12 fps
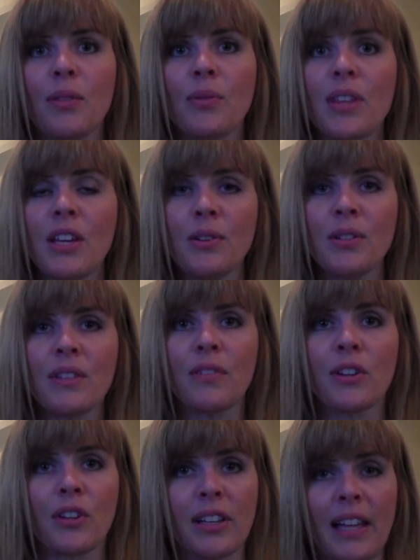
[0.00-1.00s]
Through the use
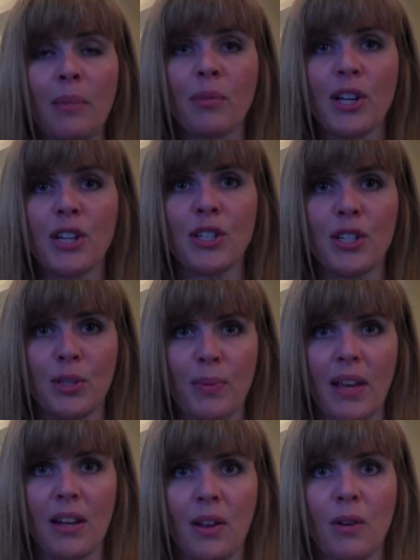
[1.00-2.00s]
of their collaboration
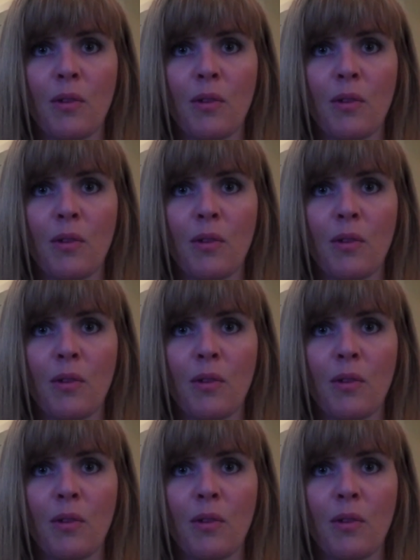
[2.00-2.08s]
suite,